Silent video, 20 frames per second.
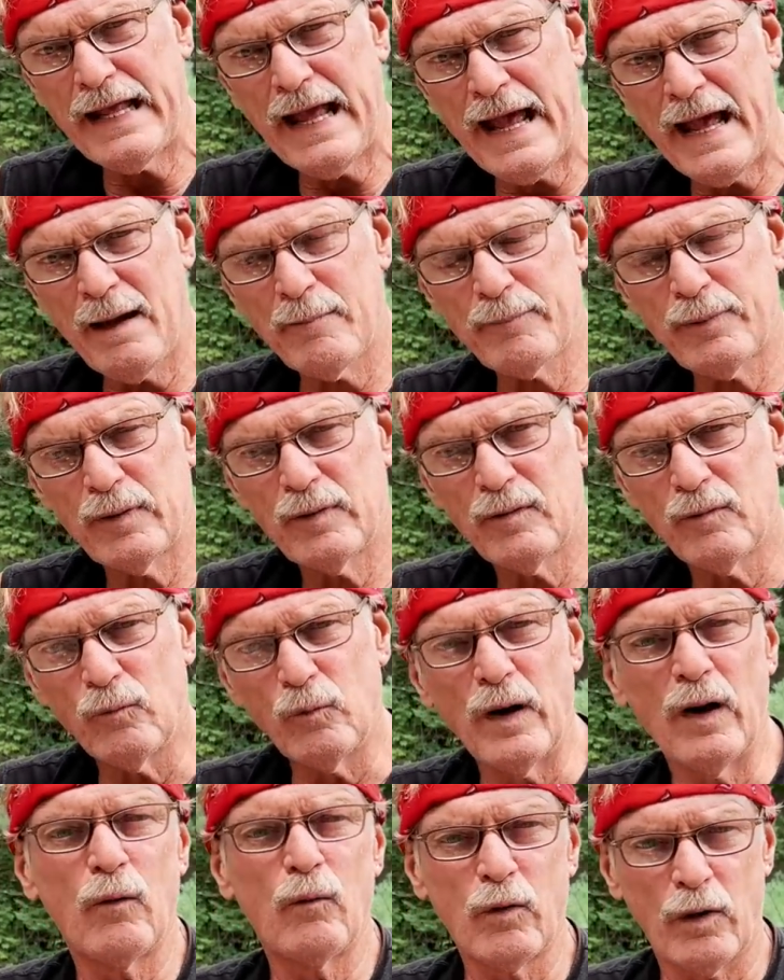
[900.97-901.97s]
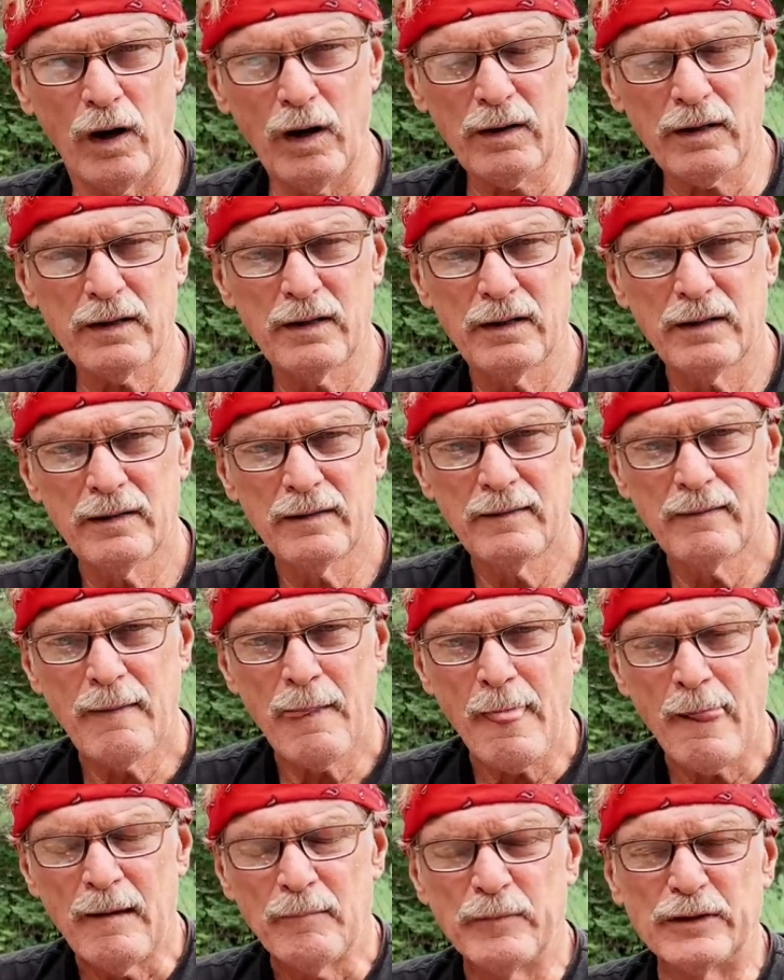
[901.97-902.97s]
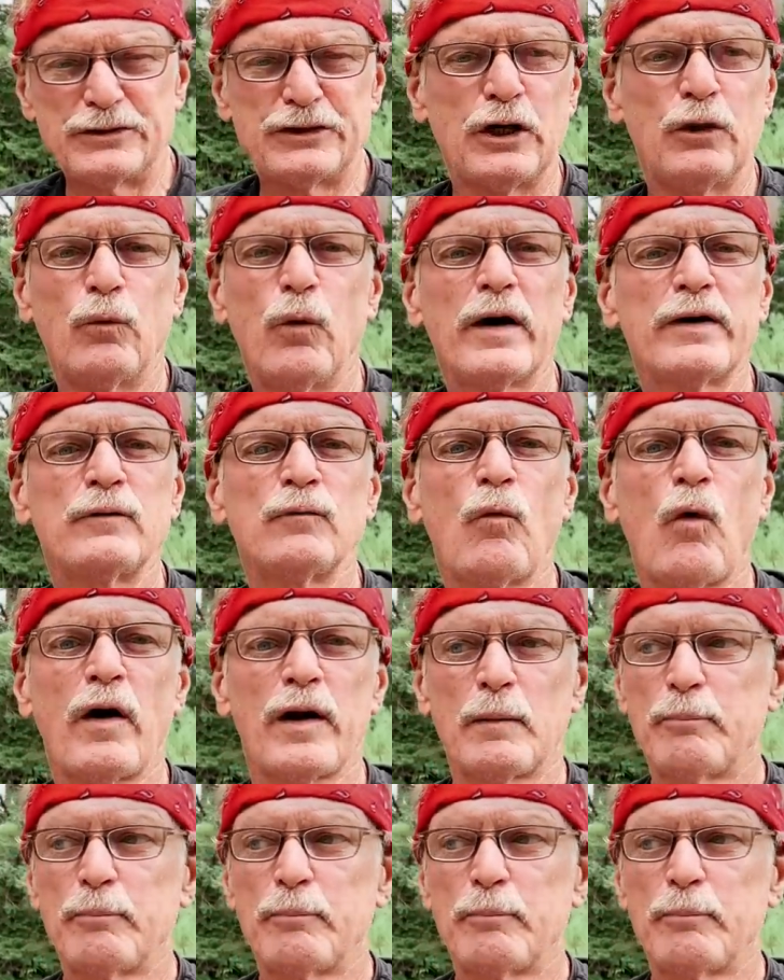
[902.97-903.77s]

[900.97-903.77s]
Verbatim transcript: amp will work, but you wouldn't want to